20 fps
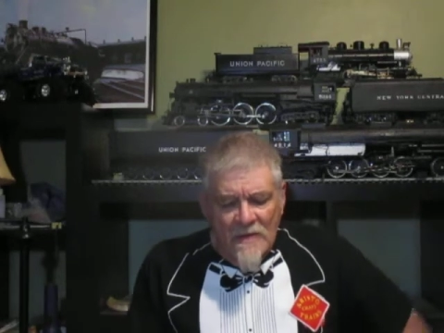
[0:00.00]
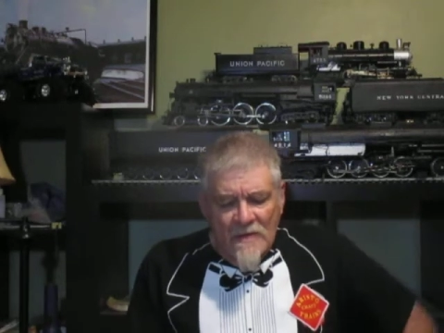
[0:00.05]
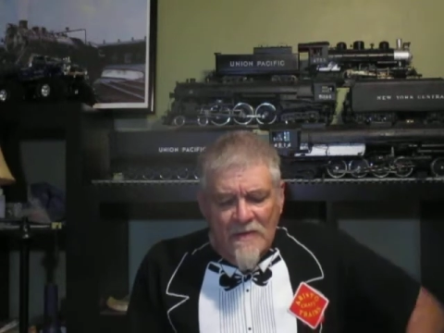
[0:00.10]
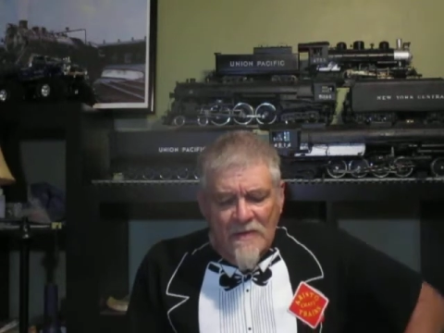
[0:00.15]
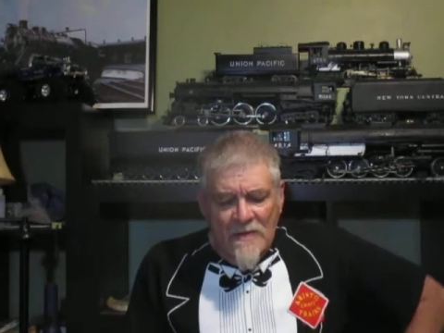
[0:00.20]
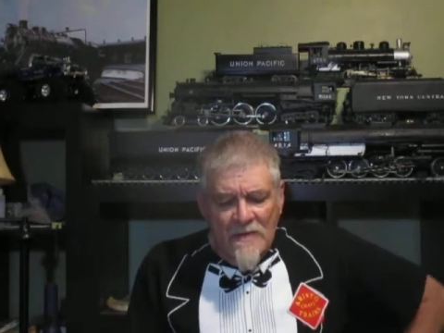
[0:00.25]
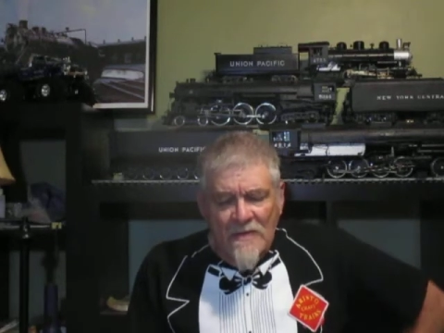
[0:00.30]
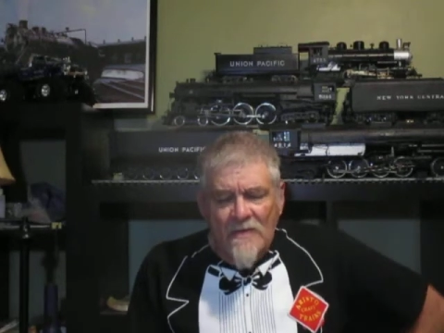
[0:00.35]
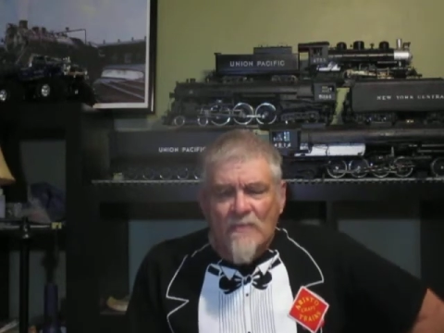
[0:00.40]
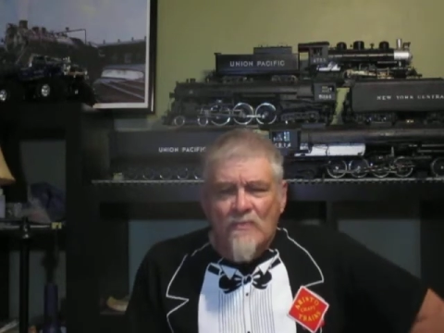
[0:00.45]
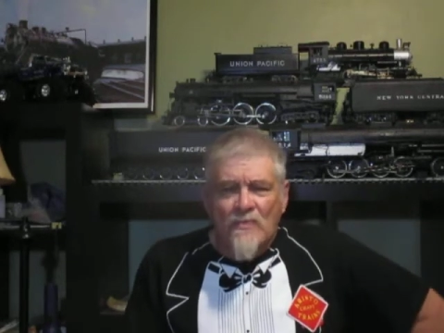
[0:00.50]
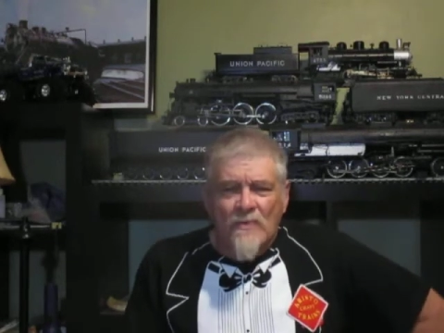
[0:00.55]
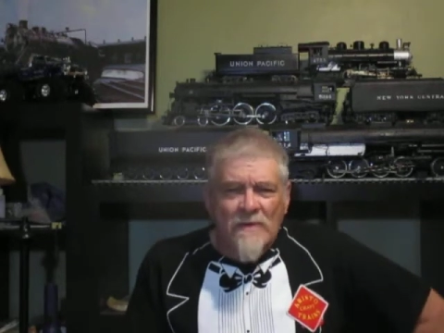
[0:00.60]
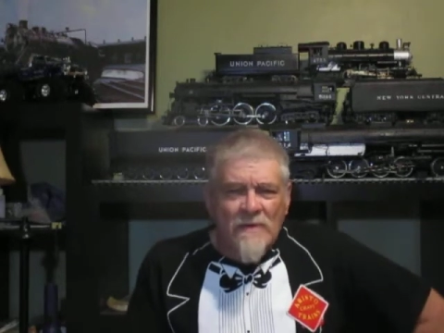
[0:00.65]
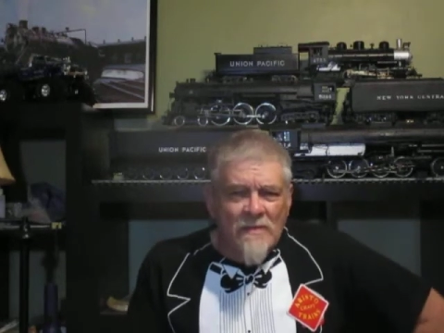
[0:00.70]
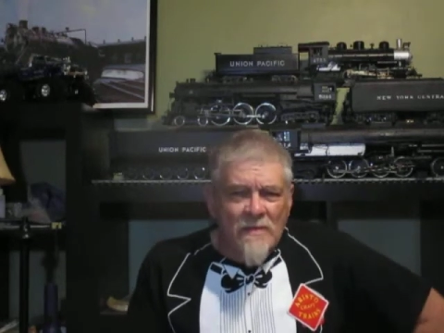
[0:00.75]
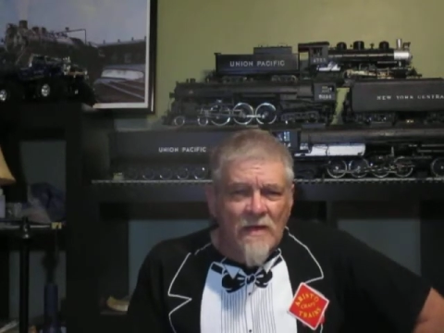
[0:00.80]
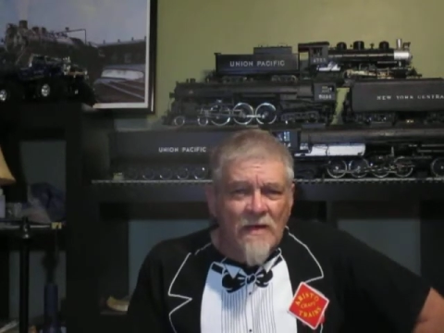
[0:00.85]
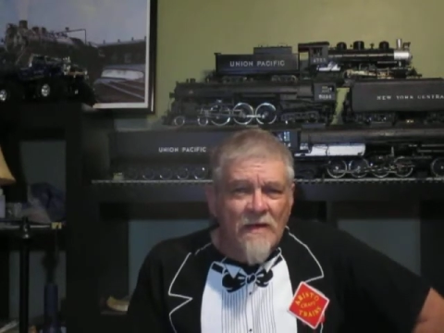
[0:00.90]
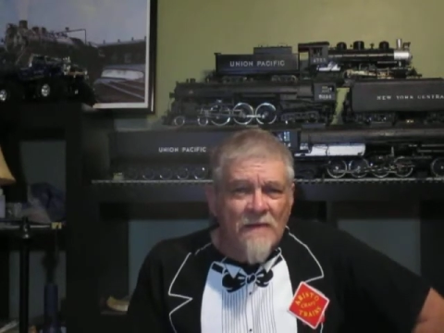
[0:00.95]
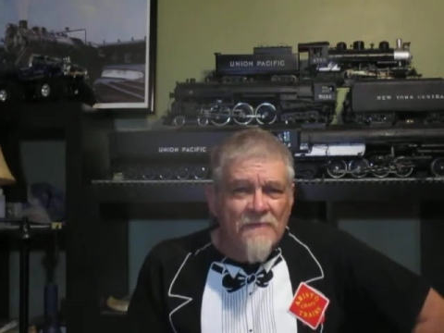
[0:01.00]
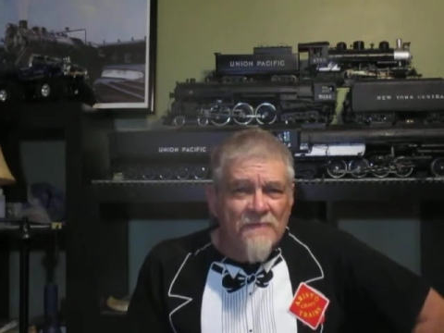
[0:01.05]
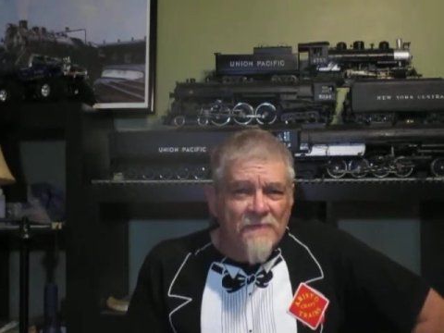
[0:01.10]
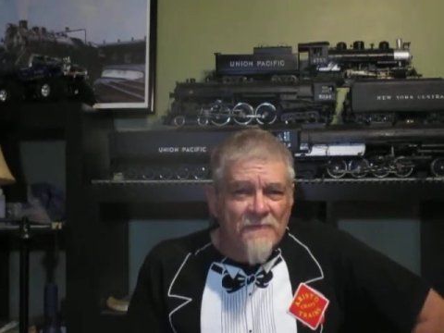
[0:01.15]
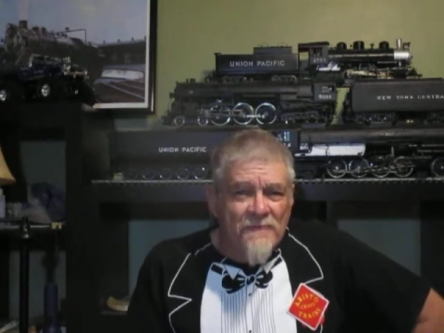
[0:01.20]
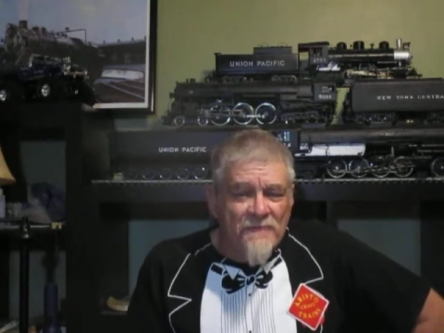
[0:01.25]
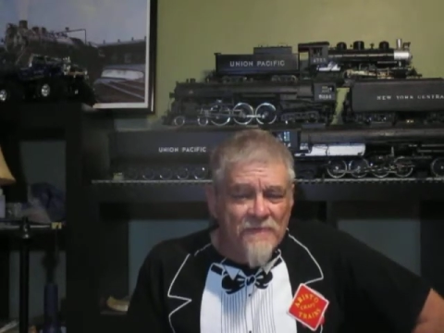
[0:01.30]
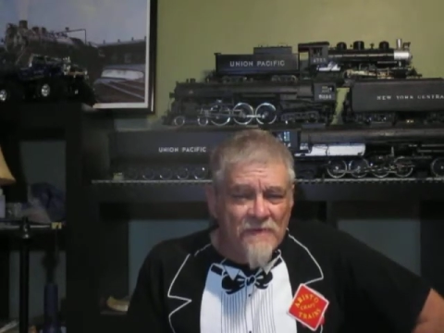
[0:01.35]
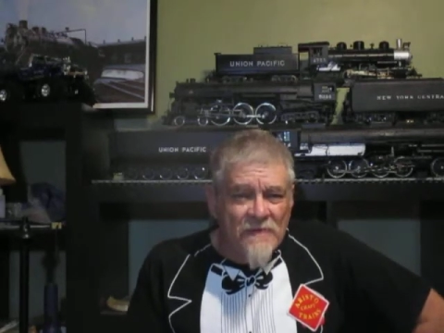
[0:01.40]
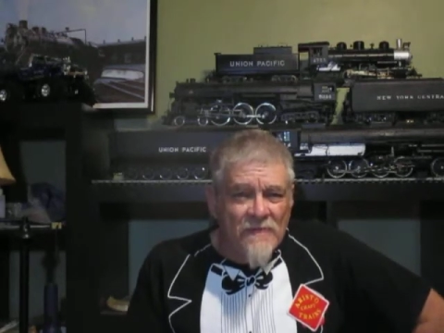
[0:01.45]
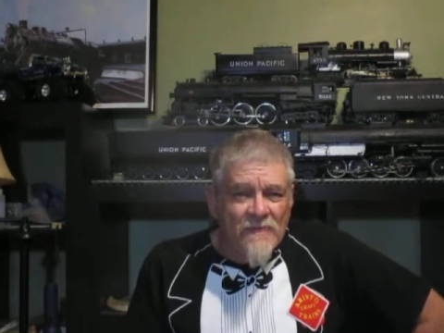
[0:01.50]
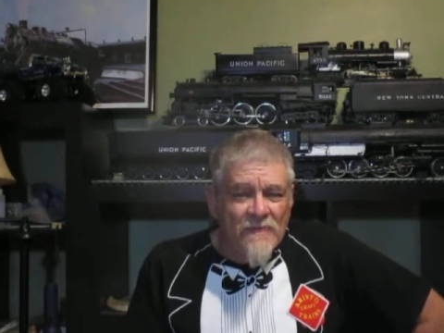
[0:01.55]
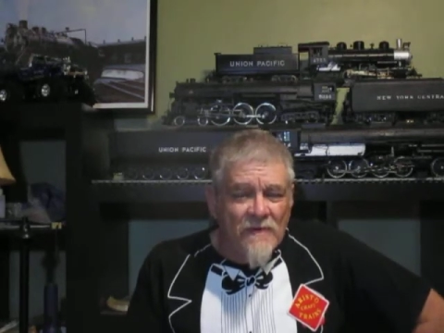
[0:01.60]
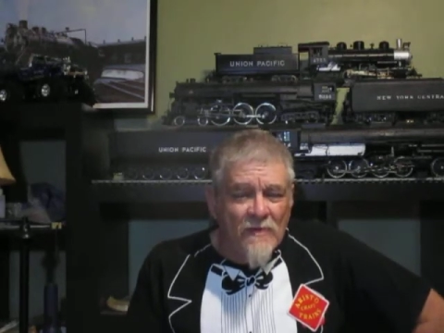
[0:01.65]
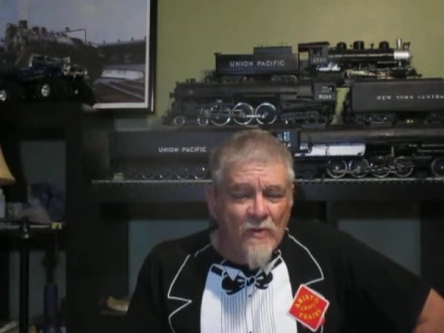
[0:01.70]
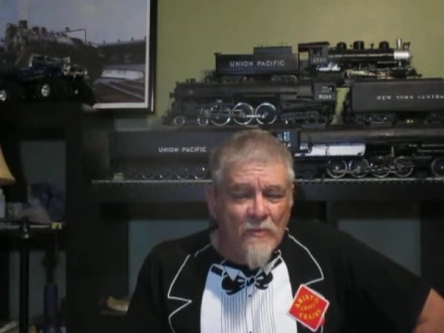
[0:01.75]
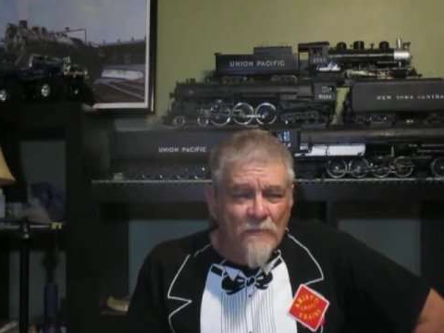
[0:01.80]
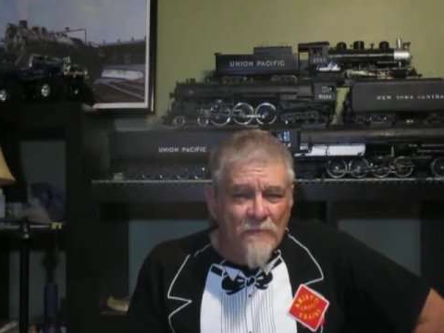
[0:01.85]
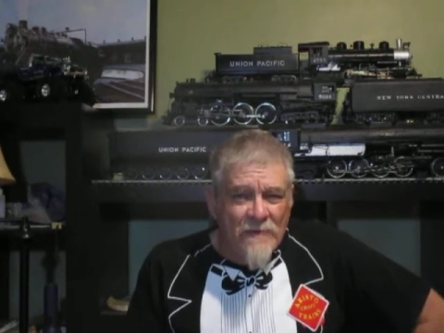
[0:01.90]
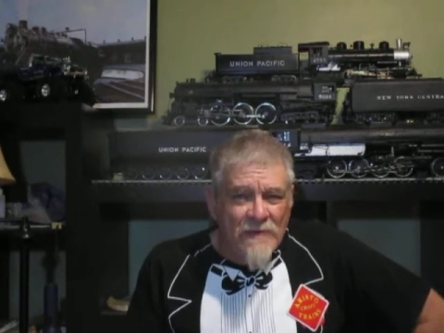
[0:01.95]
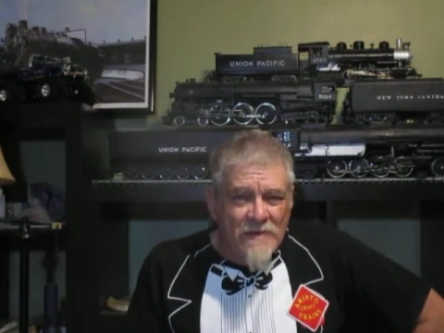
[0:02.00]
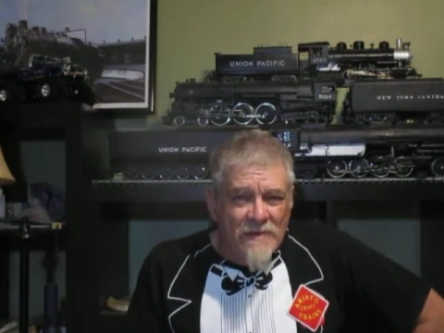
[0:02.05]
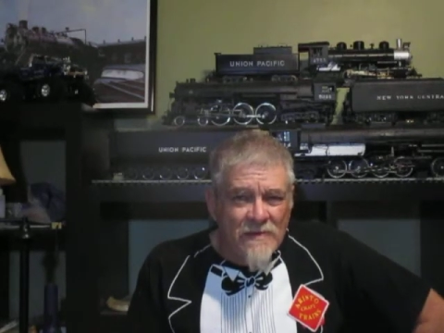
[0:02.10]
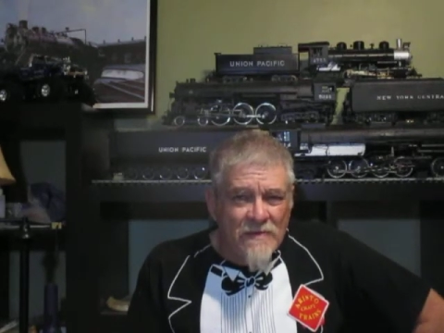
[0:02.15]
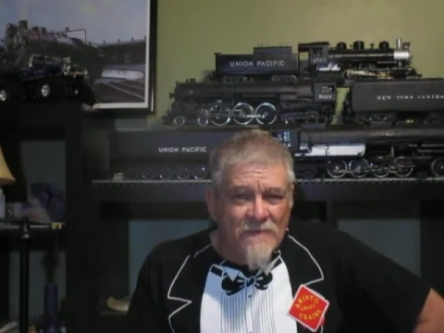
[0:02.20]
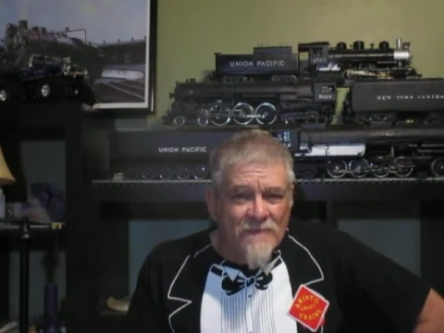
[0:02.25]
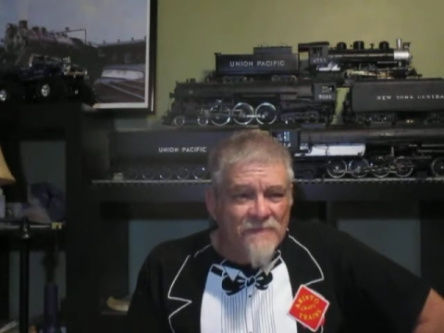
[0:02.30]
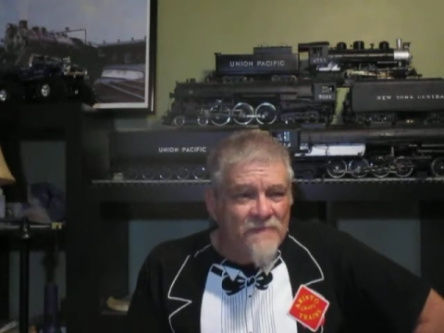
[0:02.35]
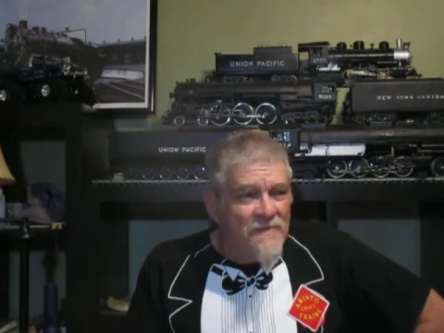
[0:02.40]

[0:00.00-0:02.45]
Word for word: He realized and seen the obedience,